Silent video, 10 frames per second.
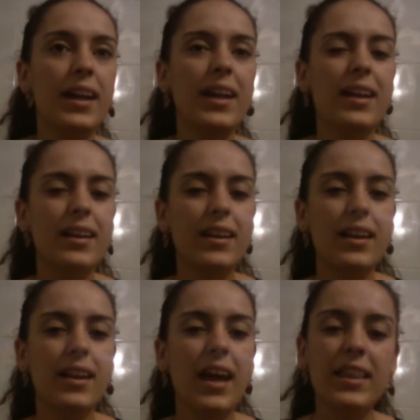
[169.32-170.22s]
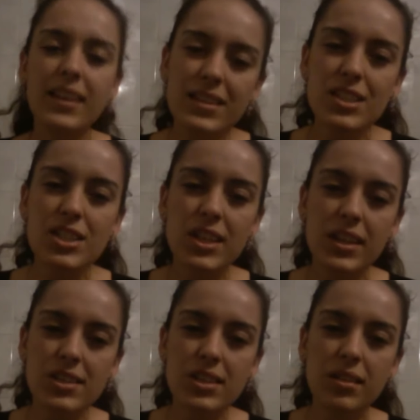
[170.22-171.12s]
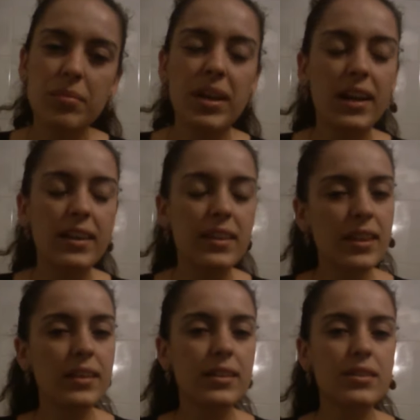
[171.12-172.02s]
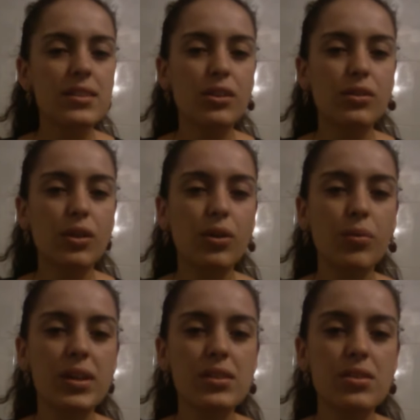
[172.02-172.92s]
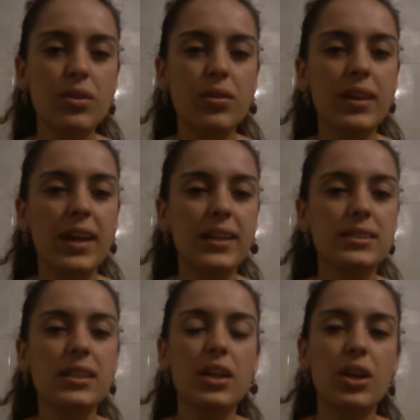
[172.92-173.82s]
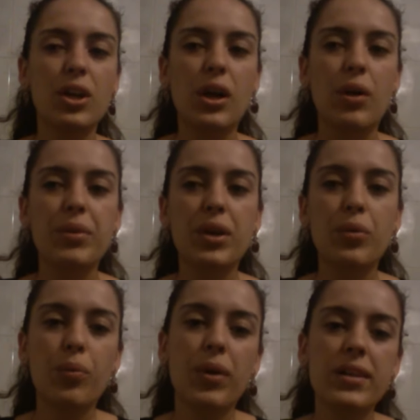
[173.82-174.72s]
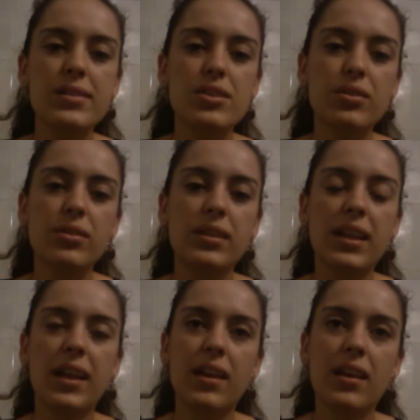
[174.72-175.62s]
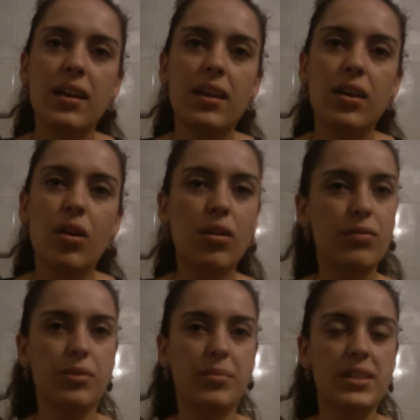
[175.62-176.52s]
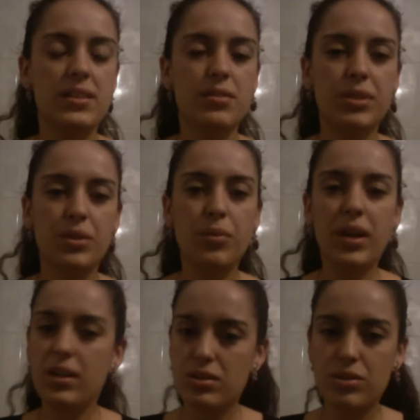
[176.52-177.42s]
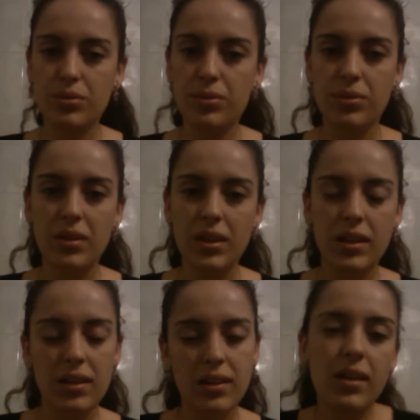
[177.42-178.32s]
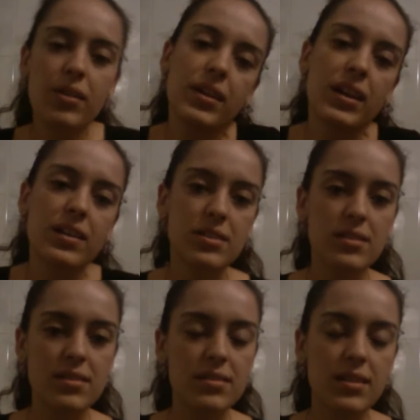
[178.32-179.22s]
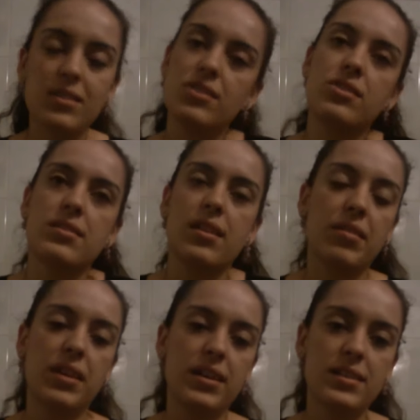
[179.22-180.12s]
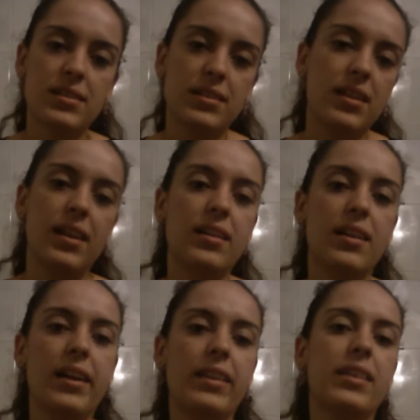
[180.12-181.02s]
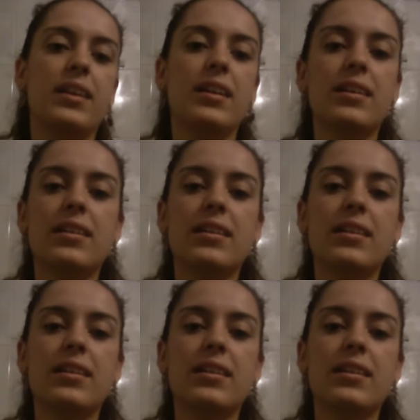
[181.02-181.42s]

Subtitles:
And I think it's changing, but I think there is a long way to go yet. We are way too, like, compromised. We are way too, okay, that's just how it is. And I think